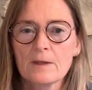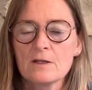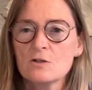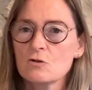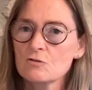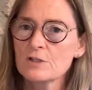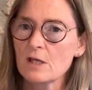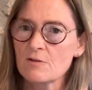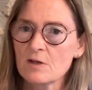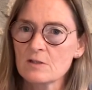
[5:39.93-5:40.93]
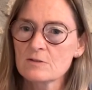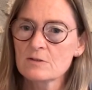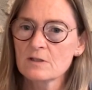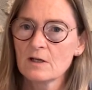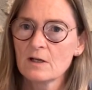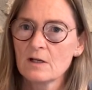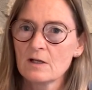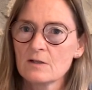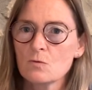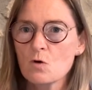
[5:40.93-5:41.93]
negotiate things,
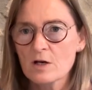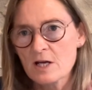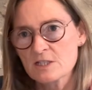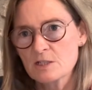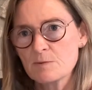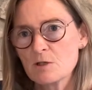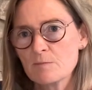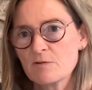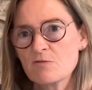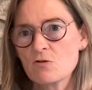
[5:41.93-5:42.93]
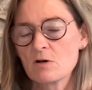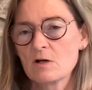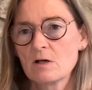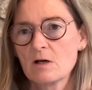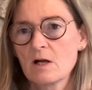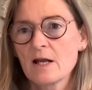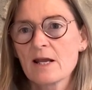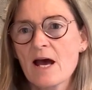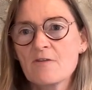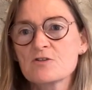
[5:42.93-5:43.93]
the work has to be done before, and I
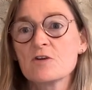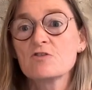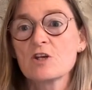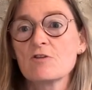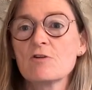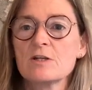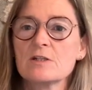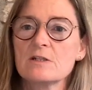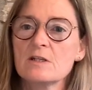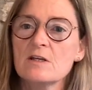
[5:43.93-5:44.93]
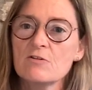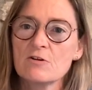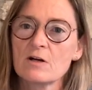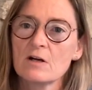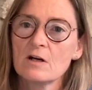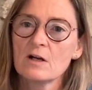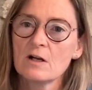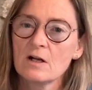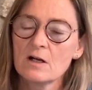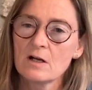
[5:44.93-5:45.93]
have to have generated either
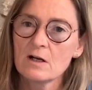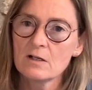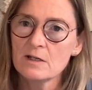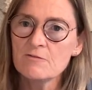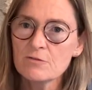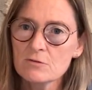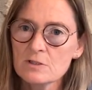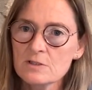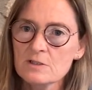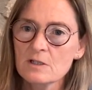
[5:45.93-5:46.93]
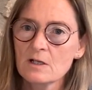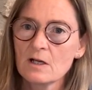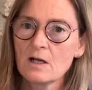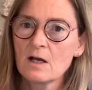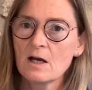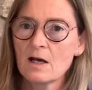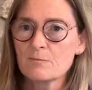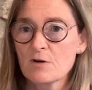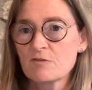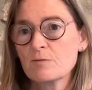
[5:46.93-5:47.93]
influence and
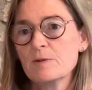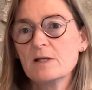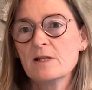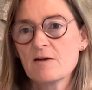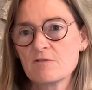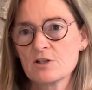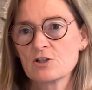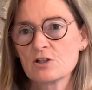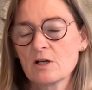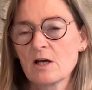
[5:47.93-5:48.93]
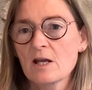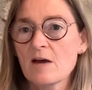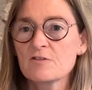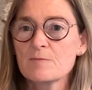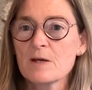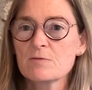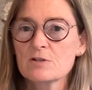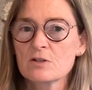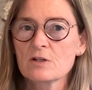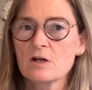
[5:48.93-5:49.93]
preferably leverage. And I have to be able
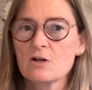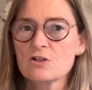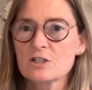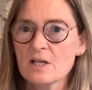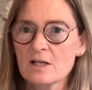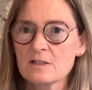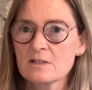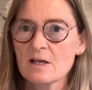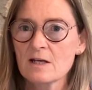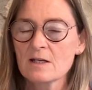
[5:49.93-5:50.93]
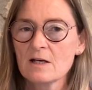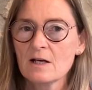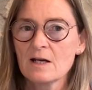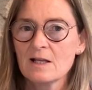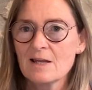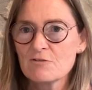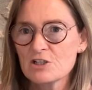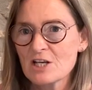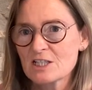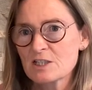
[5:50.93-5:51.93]
to understand that
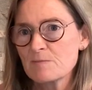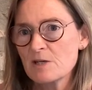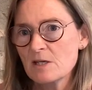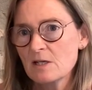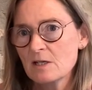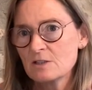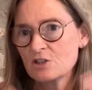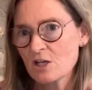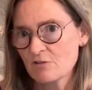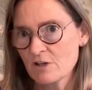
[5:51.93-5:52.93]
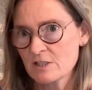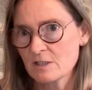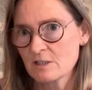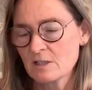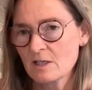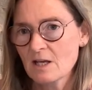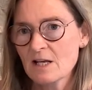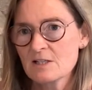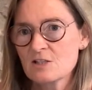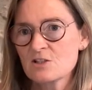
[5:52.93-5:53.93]
leverage has to be generated.
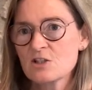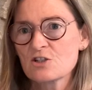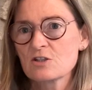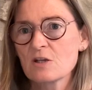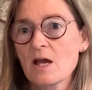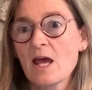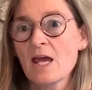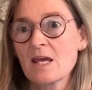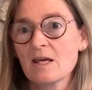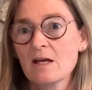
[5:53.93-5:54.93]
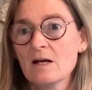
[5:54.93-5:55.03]
It's just not, hey,